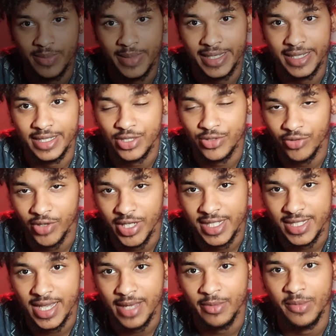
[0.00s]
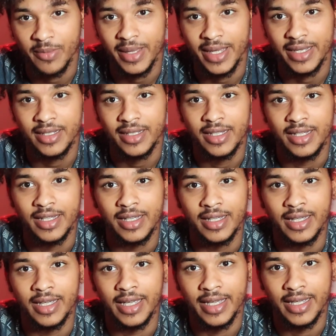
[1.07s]
Pereira starts making his run into
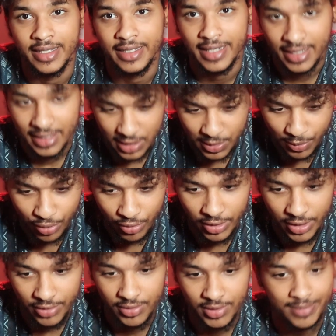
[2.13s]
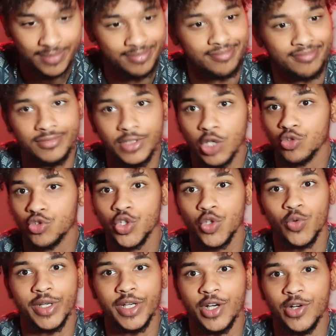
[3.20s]
MMA. And Alex Pereira
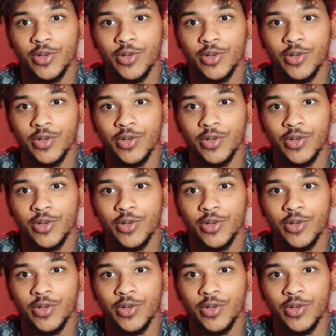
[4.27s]
goes